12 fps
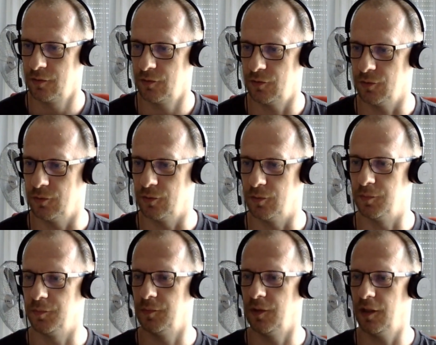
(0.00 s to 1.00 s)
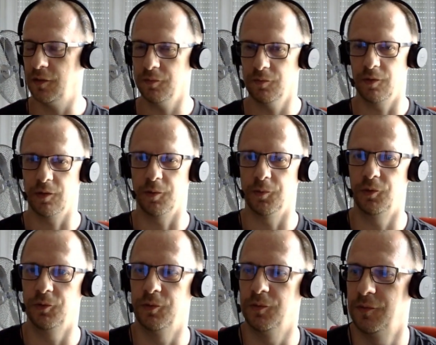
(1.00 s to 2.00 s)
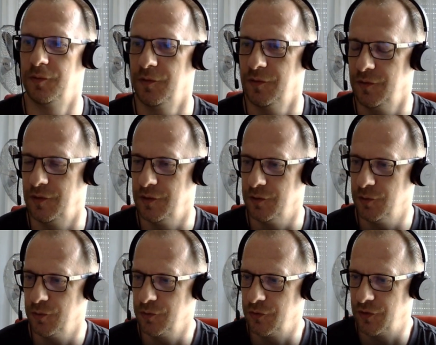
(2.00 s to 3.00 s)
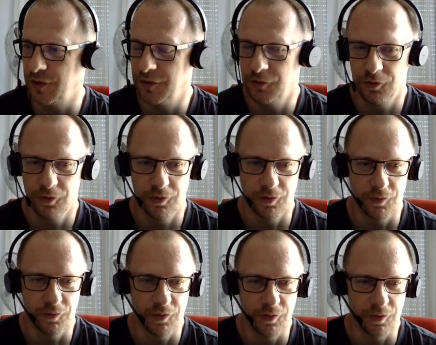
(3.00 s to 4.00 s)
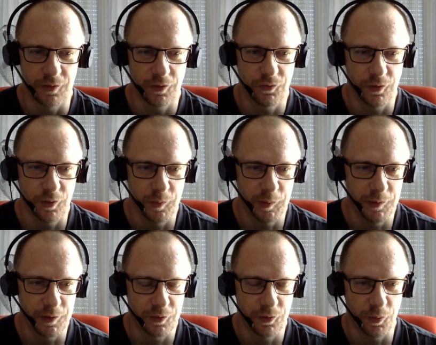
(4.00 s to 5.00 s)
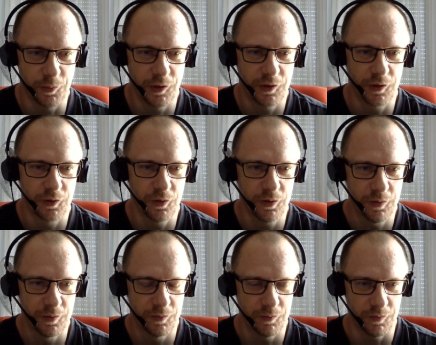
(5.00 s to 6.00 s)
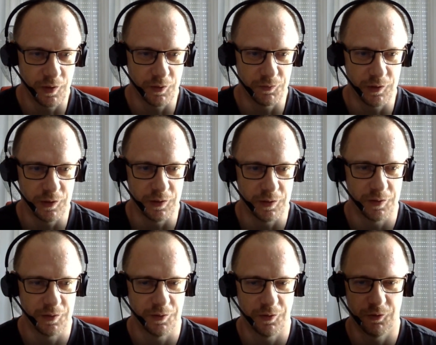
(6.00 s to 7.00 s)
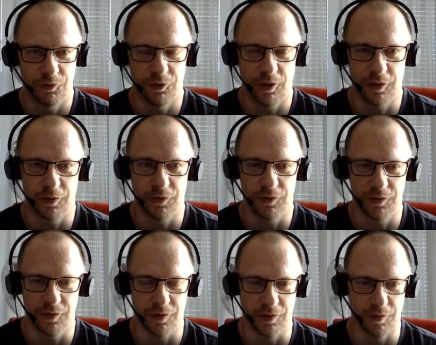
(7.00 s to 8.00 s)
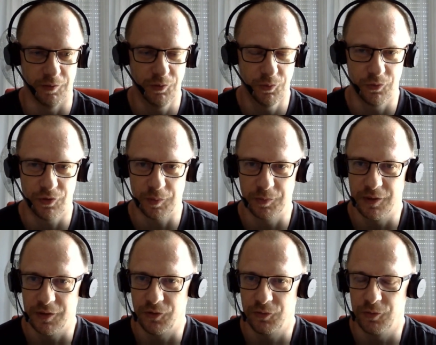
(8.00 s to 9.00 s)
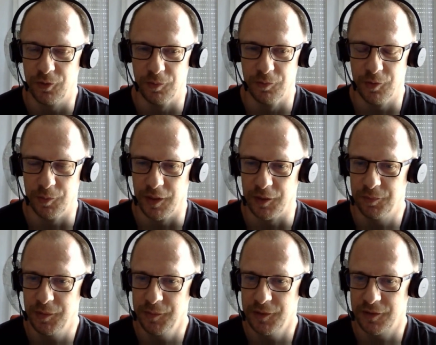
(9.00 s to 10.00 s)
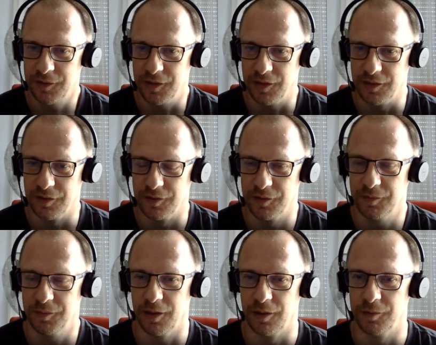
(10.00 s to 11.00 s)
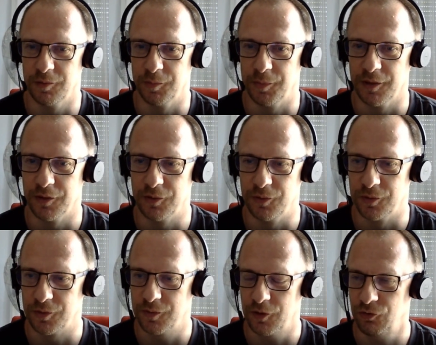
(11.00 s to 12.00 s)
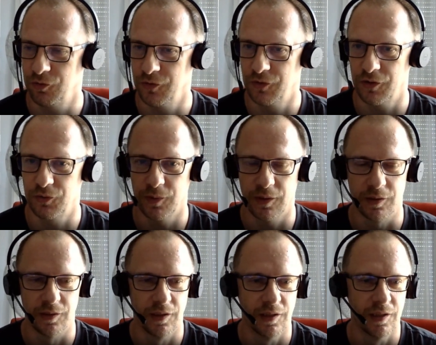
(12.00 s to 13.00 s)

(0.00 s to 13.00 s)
So, hi, welcome to the August edition of the Grafana Mimir Community Call, where we share news updates from about Mimir and are open to questions as well.